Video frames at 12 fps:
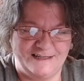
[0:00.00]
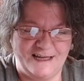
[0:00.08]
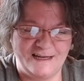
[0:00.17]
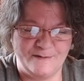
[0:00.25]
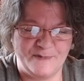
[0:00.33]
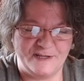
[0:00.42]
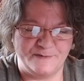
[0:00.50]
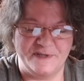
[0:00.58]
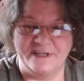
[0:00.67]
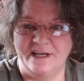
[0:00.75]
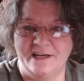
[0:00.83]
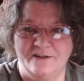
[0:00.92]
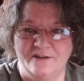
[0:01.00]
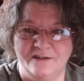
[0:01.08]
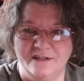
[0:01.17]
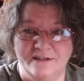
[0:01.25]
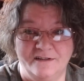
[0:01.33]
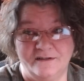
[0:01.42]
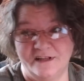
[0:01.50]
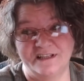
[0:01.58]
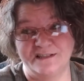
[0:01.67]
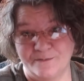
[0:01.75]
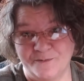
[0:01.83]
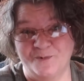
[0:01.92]
Kind of makes me giggle a little that
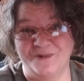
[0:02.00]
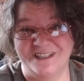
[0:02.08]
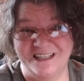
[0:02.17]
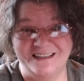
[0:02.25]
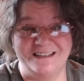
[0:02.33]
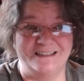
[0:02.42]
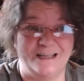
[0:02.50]
someone would take the